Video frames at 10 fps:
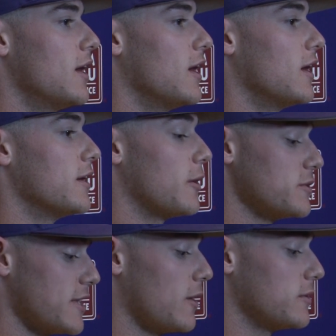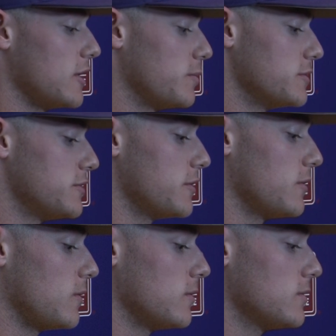and I was out up
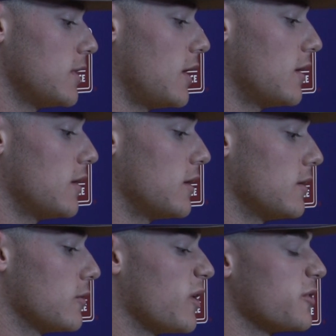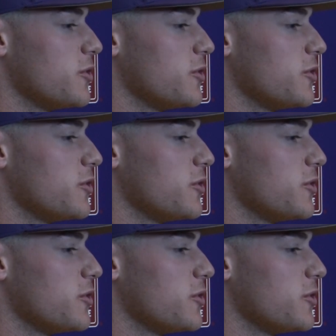until around